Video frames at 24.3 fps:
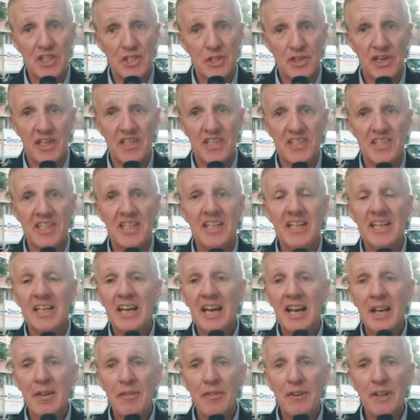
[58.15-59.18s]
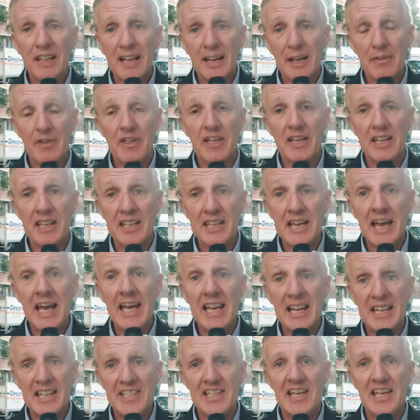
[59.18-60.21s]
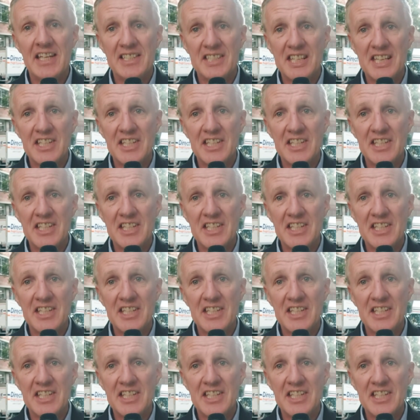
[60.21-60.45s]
strengths and fill out the ANZ